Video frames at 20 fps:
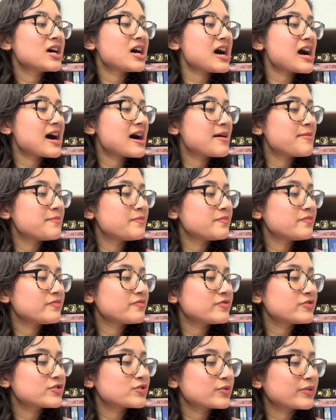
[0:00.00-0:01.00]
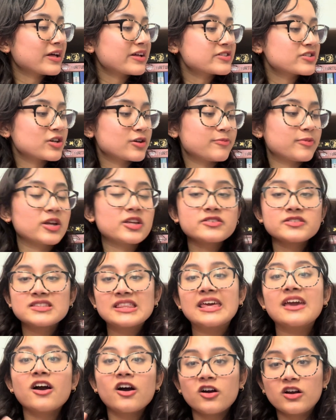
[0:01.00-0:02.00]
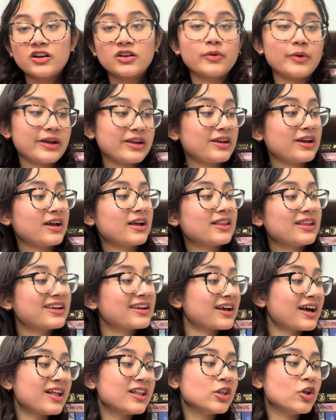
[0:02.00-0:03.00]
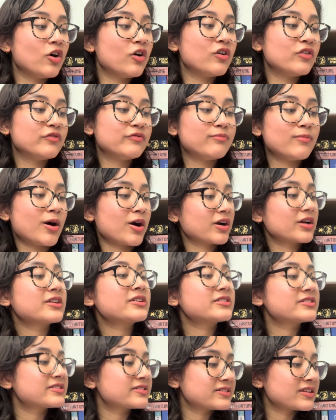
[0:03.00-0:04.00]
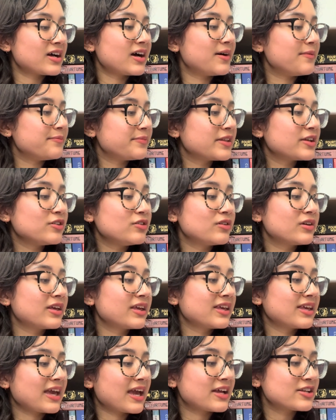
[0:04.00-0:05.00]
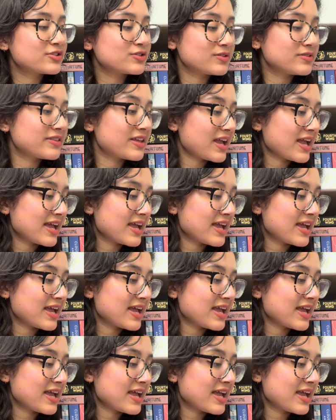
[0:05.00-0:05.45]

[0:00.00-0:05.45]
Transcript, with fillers: Um, so that's good because they are quite like a lot of marks um, that you can get doing the